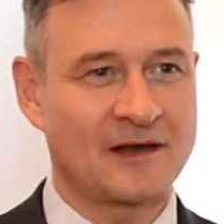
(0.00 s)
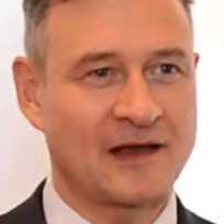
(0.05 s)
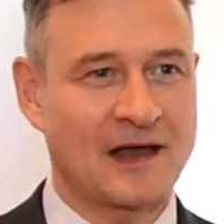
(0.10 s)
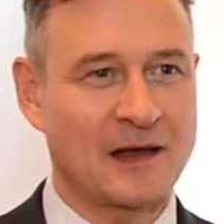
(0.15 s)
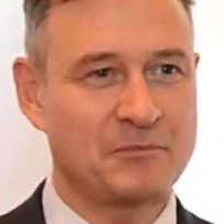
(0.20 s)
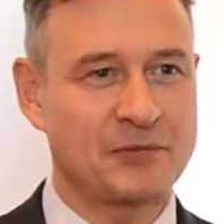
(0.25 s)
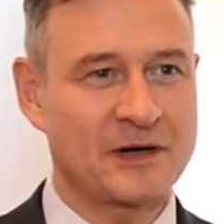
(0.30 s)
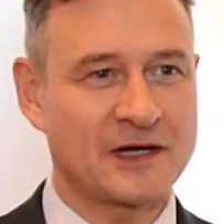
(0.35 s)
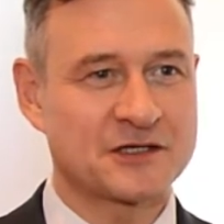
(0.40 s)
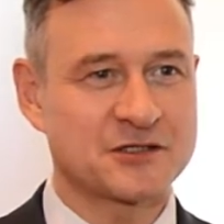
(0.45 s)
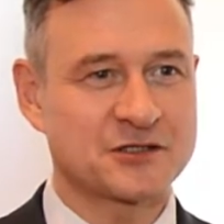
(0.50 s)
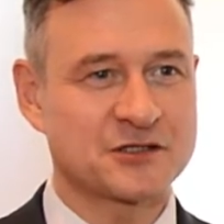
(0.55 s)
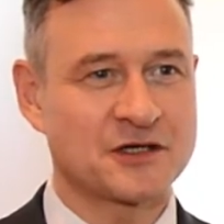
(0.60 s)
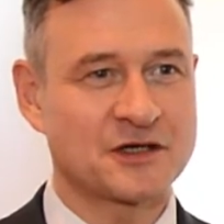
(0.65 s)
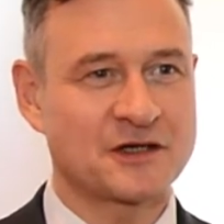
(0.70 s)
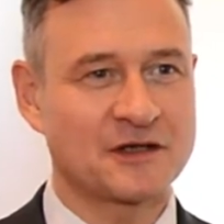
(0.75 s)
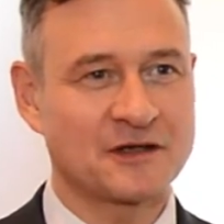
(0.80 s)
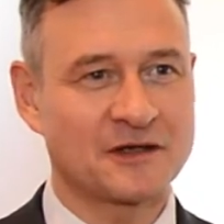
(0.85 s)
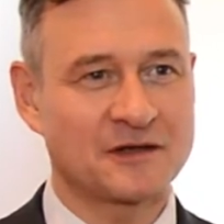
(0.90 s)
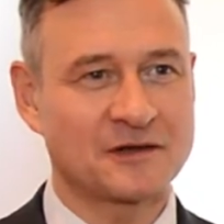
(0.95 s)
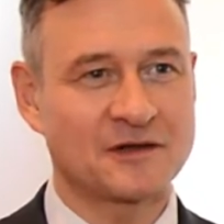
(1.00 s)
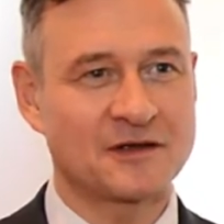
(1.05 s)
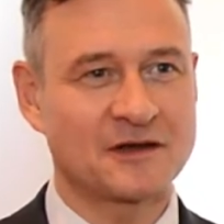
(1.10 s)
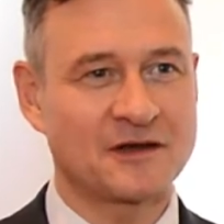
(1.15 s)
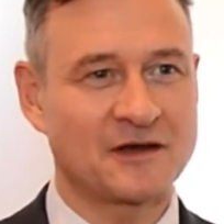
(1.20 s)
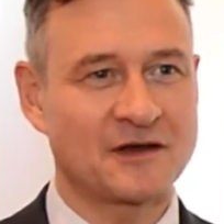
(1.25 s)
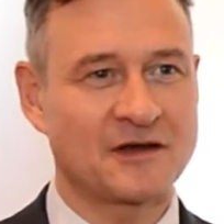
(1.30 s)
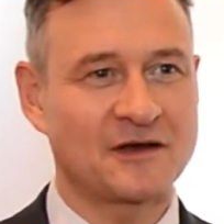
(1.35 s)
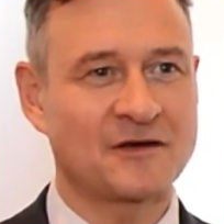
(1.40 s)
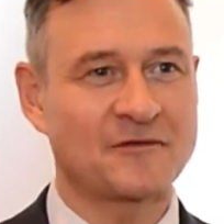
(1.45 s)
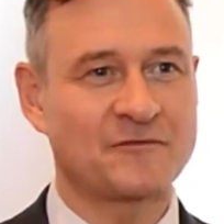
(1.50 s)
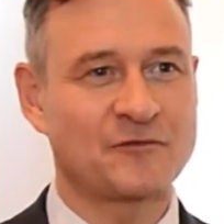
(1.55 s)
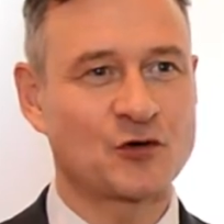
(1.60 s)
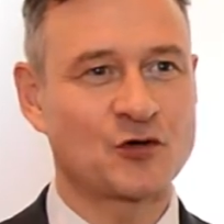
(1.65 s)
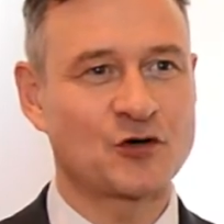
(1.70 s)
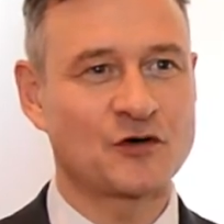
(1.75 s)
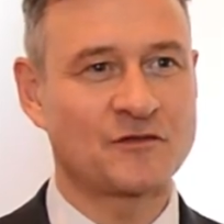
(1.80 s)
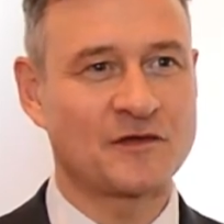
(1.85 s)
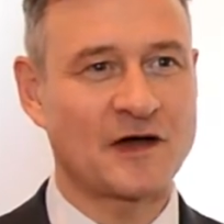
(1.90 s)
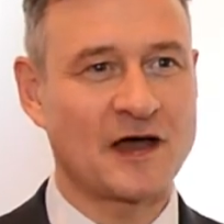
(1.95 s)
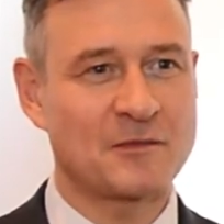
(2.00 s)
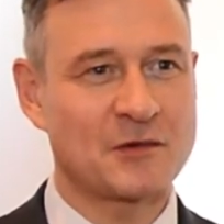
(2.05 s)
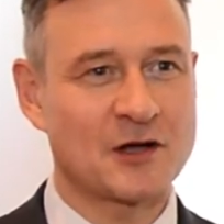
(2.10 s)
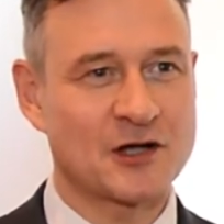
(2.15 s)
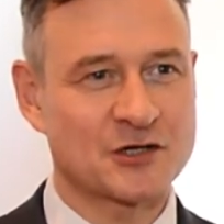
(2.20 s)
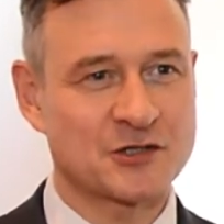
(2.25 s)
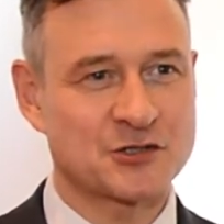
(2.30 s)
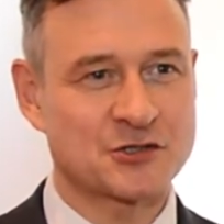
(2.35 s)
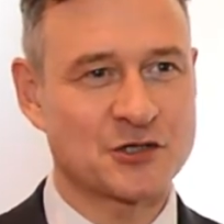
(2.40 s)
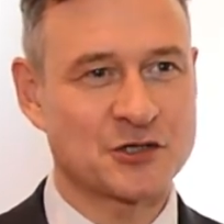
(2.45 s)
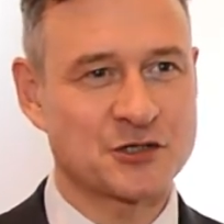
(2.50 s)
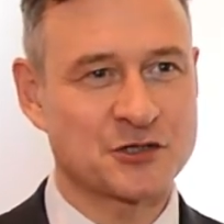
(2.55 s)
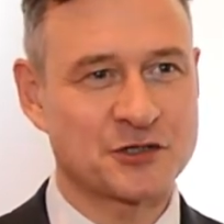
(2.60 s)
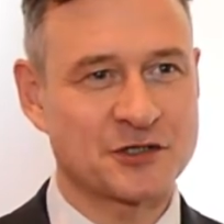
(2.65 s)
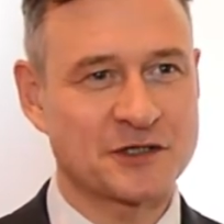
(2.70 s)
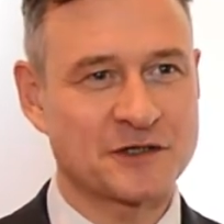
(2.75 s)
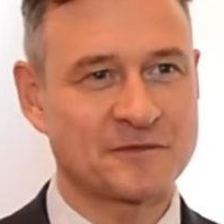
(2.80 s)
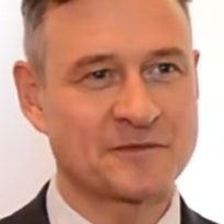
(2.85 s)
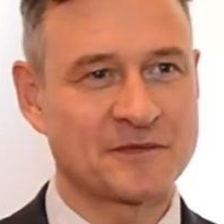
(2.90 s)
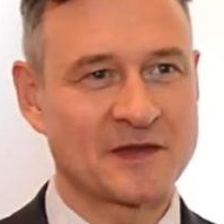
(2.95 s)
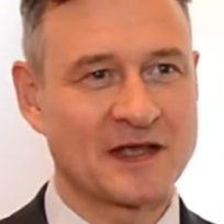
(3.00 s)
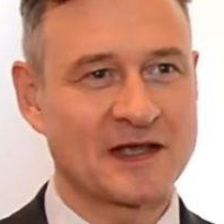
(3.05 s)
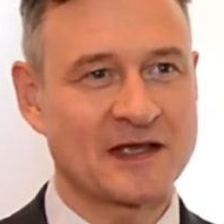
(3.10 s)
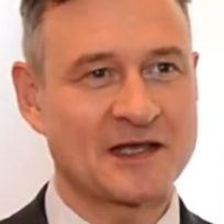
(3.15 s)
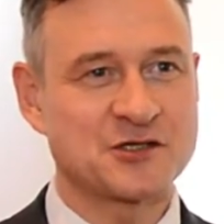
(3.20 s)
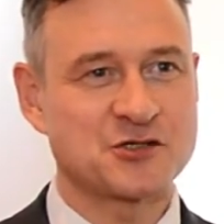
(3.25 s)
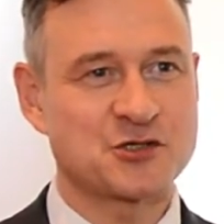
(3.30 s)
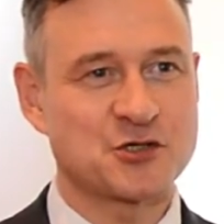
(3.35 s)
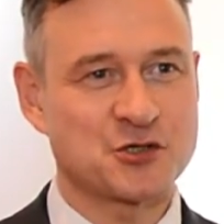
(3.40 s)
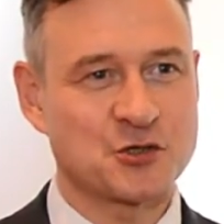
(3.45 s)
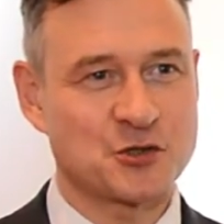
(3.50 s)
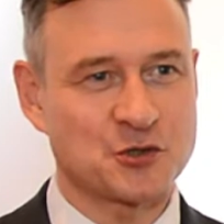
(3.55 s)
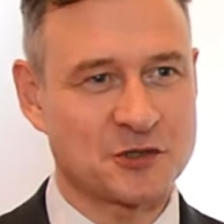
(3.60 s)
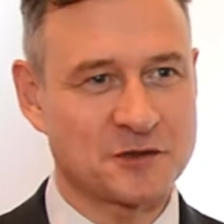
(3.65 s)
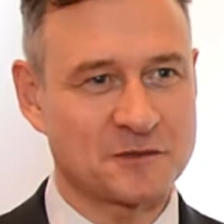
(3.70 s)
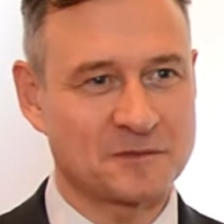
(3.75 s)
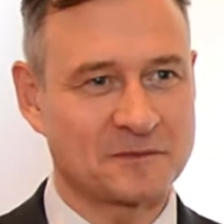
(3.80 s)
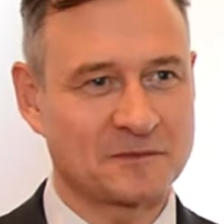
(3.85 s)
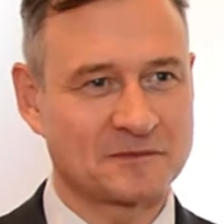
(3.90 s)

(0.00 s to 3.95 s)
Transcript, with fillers: I'm practicing in uh, Fyodorov Eye Microsurgery Institution.